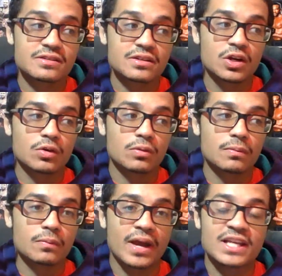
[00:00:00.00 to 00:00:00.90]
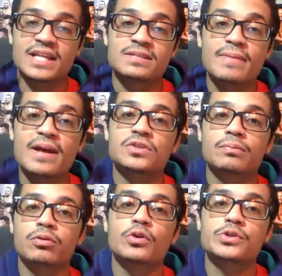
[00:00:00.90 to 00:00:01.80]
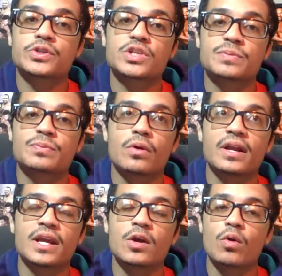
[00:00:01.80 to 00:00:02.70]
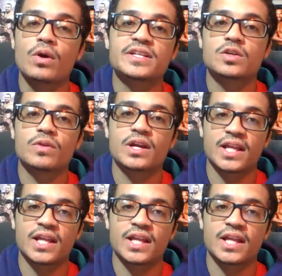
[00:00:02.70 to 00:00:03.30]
you know, his mental approach to the sport and going into the ring.